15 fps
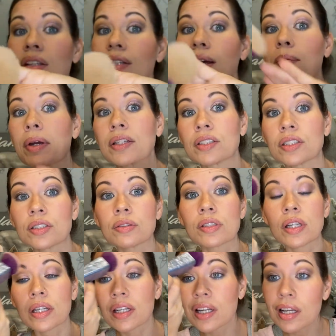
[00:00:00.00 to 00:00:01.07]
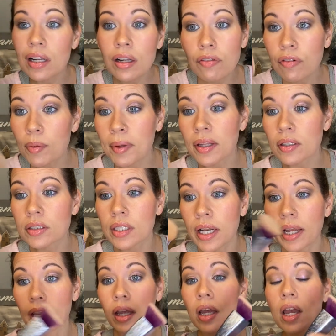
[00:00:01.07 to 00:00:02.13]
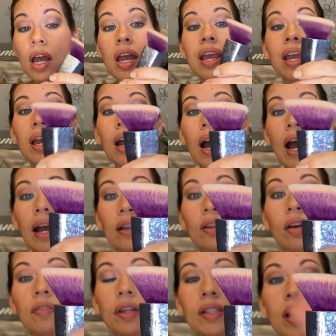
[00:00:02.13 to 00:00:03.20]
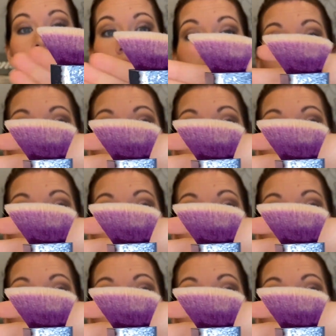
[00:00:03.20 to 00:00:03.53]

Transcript: time. I just used it for my look today. I love it. It's got like a